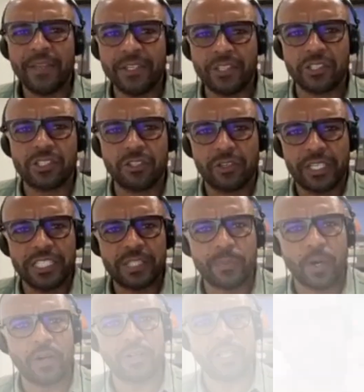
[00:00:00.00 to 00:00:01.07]
they're just looking
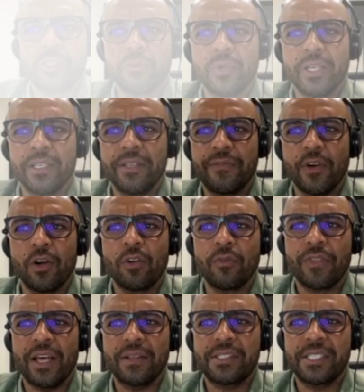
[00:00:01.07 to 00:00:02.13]
spot on to
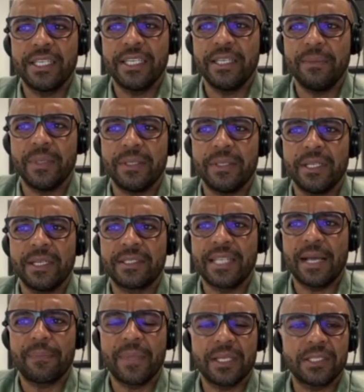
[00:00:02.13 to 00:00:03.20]
evolve that team and
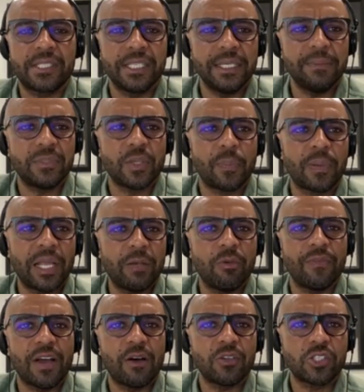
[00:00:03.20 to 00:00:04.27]
adapt that team to play
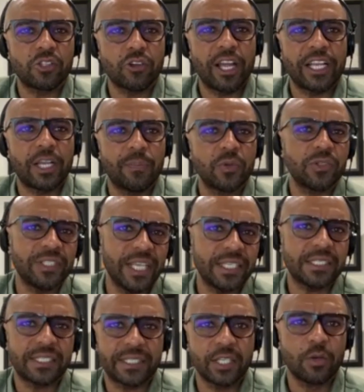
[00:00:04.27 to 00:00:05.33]
without a striker, but
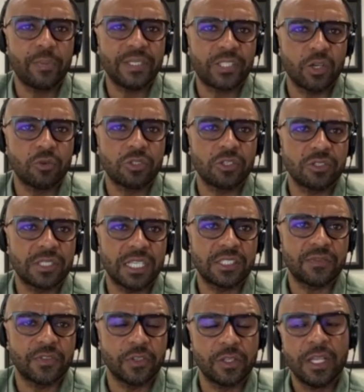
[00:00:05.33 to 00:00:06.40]
yet still be so
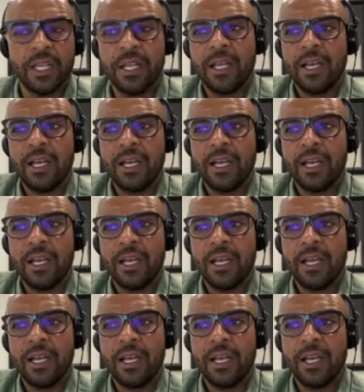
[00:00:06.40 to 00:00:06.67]
successful.